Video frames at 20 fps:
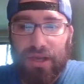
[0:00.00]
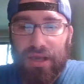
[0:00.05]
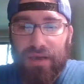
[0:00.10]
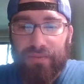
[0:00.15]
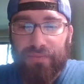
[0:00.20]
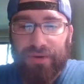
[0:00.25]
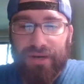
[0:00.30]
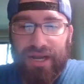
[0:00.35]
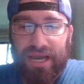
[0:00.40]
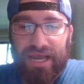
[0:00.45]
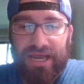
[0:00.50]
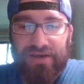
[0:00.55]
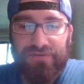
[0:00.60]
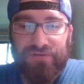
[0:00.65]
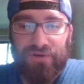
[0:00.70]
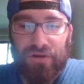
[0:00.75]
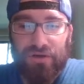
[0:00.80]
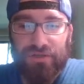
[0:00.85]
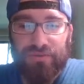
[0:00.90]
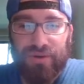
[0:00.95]
But I have
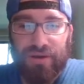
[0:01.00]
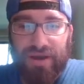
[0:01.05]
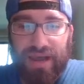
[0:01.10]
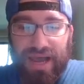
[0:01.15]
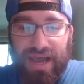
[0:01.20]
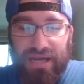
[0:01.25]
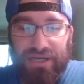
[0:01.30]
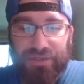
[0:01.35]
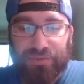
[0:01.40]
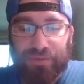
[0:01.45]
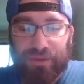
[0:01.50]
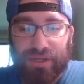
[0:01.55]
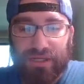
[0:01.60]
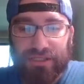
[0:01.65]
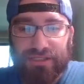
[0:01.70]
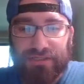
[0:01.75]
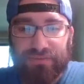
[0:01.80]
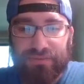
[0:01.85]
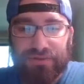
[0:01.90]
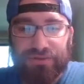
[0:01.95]
talked about Ash
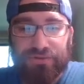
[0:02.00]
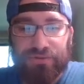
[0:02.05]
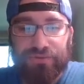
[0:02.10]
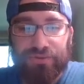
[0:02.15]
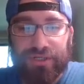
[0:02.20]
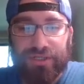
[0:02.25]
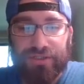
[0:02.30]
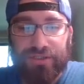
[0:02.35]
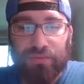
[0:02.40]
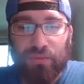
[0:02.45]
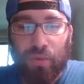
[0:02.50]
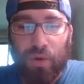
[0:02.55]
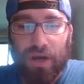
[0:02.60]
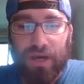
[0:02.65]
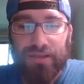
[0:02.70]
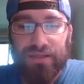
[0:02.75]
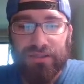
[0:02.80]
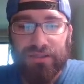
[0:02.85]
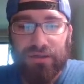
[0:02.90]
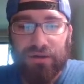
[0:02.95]
Blossom. There's a reason why
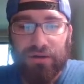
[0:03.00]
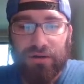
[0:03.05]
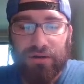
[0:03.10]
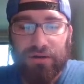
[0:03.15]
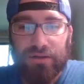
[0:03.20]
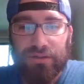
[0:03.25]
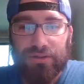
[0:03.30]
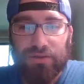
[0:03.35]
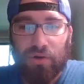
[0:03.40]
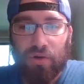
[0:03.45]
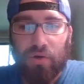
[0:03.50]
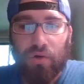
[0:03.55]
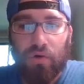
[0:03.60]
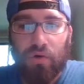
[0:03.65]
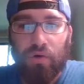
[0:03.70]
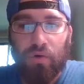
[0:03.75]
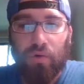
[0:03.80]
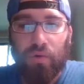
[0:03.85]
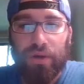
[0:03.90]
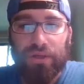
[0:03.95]
this card is
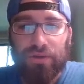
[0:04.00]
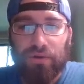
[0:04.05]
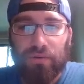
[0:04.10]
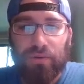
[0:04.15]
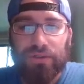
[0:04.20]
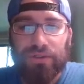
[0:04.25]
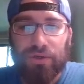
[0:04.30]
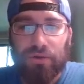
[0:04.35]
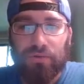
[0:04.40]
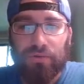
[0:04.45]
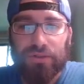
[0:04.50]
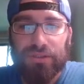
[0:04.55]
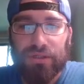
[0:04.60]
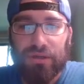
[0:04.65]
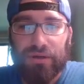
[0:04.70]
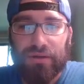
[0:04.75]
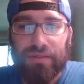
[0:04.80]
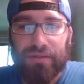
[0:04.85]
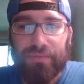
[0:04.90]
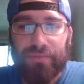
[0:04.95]
always
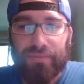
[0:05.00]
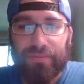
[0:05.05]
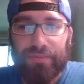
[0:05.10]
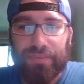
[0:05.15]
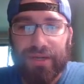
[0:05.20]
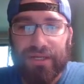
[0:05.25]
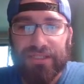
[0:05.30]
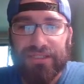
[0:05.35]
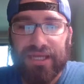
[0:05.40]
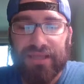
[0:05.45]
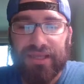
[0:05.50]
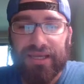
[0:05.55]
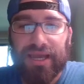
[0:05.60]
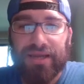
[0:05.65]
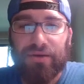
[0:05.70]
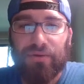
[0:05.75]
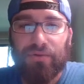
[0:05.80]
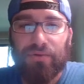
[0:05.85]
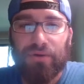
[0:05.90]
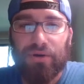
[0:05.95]
on the penny stock. Like, I
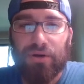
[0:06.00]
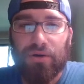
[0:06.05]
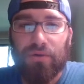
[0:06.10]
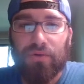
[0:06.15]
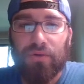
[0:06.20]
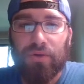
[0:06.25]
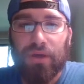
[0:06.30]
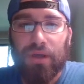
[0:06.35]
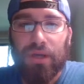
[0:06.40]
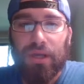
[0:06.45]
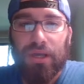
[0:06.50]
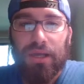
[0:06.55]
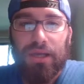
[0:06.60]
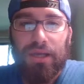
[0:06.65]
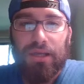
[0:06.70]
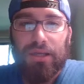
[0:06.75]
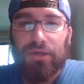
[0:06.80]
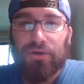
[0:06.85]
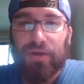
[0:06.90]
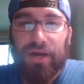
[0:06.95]
don't know.
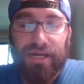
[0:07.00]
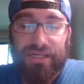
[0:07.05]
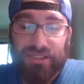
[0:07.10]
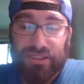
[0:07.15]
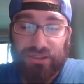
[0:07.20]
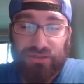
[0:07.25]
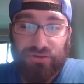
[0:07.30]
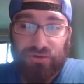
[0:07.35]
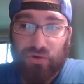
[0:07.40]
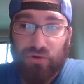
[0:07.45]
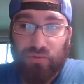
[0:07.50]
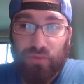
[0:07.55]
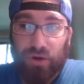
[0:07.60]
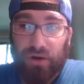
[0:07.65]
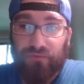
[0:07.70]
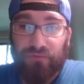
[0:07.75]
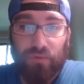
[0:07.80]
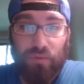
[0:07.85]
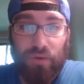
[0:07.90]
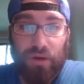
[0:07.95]
You guys can do the homework
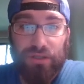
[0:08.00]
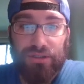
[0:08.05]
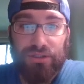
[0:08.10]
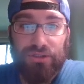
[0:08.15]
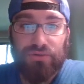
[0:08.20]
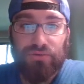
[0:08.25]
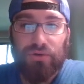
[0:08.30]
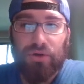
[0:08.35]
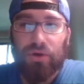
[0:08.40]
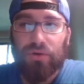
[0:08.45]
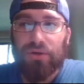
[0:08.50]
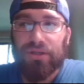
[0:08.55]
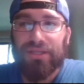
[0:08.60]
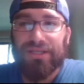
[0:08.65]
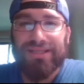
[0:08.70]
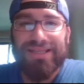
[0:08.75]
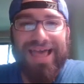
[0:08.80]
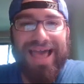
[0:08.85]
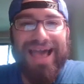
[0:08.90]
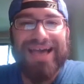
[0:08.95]
if you want to. Go to the
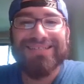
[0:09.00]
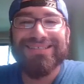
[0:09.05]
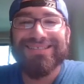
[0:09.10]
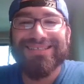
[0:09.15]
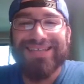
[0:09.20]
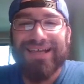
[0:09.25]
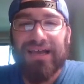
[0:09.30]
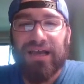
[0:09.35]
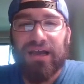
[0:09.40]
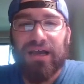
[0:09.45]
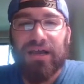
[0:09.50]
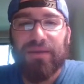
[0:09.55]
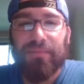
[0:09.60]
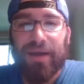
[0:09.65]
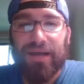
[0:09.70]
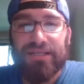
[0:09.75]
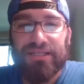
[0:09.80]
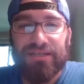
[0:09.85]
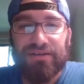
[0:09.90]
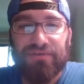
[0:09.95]
last time I
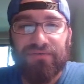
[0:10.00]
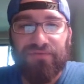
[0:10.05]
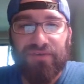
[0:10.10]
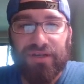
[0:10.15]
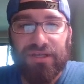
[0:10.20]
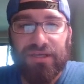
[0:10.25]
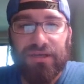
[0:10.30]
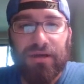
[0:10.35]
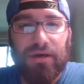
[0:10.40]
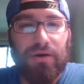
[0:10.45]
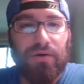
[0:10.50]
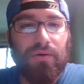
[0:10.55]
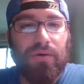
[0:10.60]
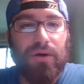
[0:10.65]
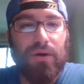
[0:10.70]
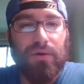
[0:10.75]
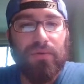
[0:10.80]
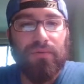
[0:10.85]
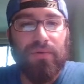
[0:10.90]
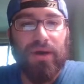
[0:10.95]
did a video,
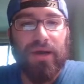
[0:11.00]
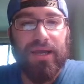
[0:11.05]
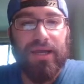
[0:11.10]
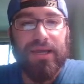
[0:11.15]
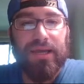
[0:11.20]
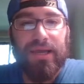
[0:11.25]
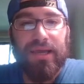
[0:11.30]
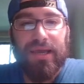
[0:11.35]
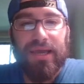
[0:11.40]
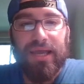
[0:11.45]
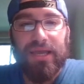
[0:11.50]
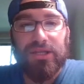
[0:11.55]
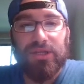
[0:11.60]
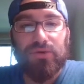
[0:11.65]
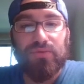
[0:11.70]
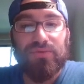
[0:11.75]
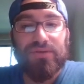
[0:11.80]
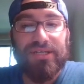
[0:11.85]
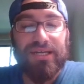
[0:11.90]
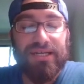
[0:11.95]
right? And you
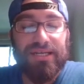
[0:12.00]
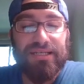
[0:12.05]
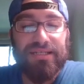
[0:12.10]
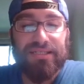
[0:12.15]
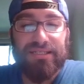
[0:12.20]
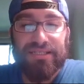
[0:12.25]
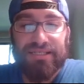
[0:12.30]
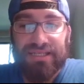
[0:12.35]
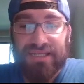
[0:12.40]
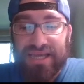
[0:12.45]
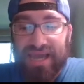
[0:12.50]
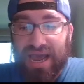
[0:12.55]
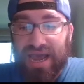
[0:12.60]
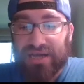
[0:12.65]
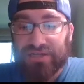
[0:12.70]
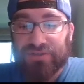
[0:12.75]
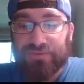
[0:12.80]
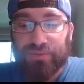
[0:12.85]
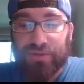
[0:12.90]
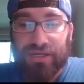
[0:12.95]
didn't see
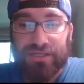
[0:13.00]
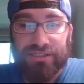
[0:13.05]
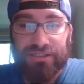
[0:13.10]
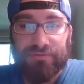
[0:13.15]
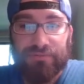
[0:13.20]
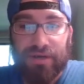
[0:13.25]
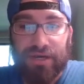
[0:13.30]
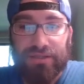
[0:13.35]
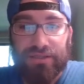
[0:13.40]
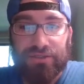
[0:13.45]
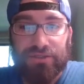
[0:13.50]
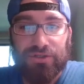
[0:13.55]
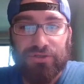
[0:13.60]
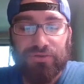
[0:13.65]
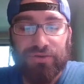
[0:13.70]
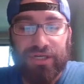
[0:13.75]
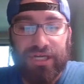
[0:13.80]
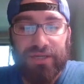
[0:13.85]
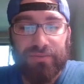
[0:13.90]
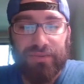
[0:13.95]
Ash Blossom on the
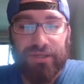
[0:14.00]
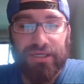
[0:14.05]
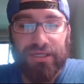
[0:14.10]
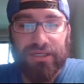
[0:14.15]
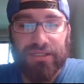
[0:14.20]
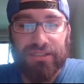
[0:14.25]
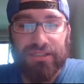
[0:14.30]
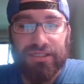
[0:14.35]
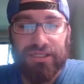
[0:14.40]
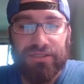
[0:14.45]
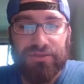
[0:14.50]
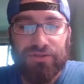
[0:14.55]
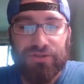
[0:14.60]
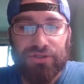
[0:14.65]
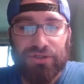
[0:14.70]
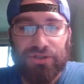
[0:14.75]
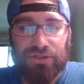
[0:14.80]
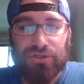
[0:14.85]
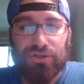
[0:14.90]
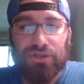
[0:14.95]
screen because it
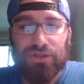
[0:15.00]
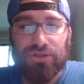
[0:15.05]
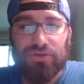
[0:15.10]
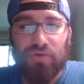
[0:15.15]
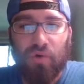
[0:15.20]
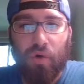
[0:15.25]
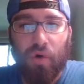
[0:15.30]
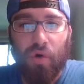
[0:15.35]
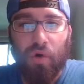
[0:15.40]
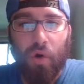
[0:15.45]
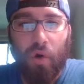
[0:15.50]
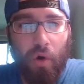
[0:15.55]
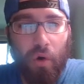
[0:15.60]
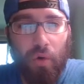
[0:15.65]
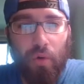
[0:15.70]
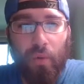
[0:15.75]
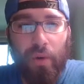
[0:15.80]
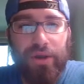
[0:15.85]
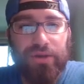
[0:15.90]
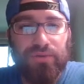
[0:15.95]
just is
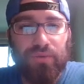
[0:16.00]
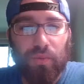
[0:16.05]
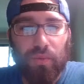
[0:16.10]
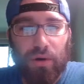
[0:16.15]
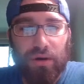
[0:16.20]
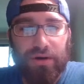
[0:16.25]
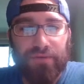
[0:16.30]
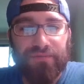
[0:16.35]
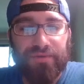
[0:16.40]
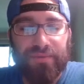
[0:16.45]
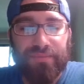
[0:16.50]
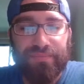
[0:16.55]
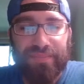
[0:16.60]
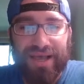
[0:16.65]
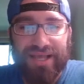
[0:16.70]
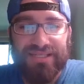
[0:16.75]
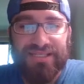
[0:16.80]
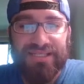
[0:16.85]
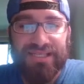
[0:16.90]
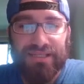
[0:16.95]
always one of the
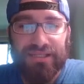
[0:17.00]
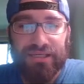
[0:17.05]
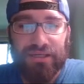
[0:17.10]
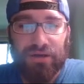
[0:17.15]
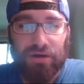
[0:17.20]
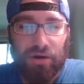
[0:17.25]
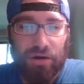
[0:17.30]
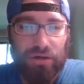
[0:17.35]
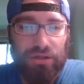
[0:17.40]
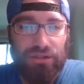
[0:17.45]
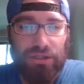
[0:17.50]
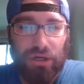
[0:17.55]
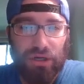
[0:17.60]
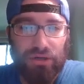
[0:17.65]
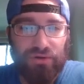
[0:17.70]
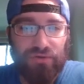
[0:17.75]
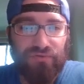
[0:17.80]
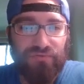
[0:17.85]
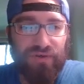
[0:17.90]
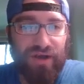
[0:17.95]
best-selling cards
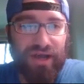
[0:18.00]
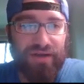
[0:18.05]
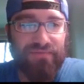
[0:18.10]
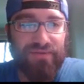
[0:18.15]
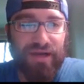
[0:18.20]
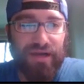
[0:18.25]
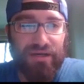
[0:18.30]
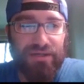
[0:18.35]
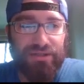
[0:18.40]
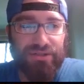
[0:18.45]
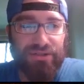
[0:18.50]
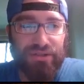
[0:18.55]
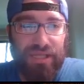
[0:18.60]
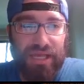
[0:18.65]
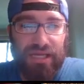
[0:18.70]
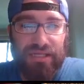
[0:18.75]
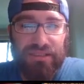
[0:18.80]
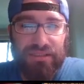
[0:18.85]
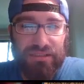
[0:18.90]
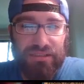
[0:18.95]
under $5 or
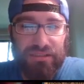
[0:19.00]
less.